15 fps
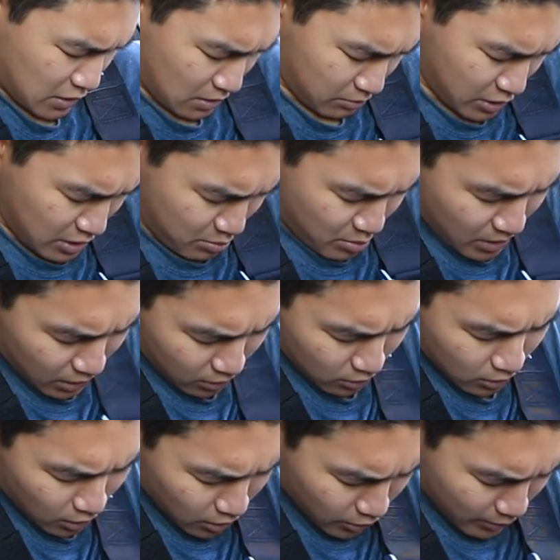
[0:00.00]
I'm gonna
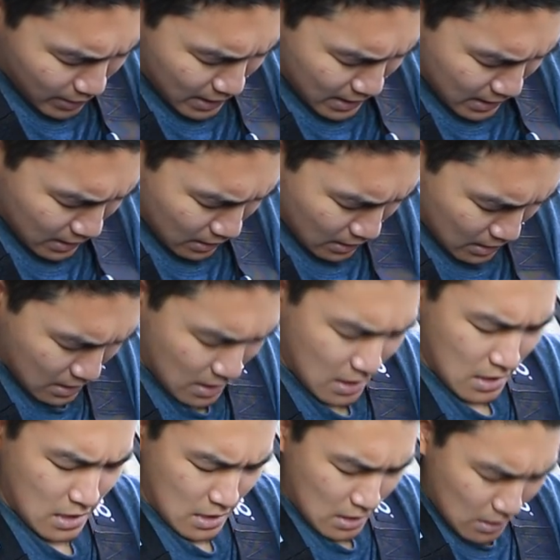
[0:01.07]
buckle all the way in.
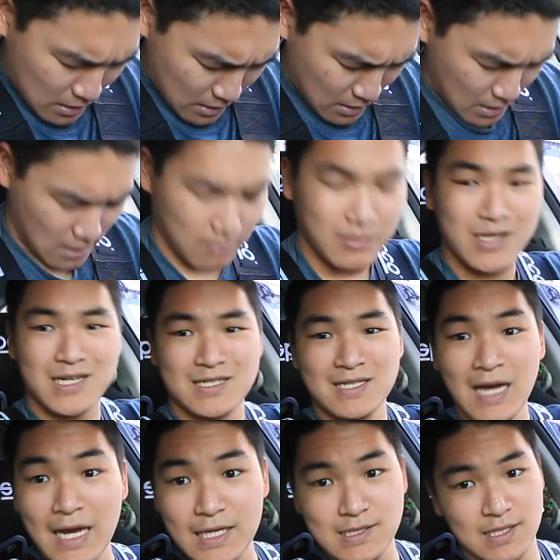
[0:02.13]
I'm gonna
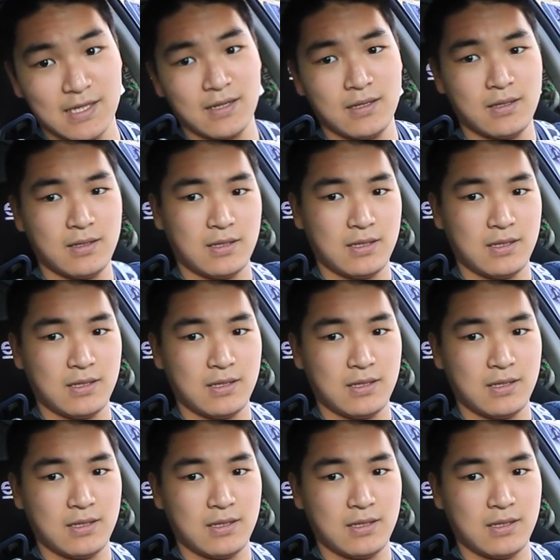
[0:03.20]
tighten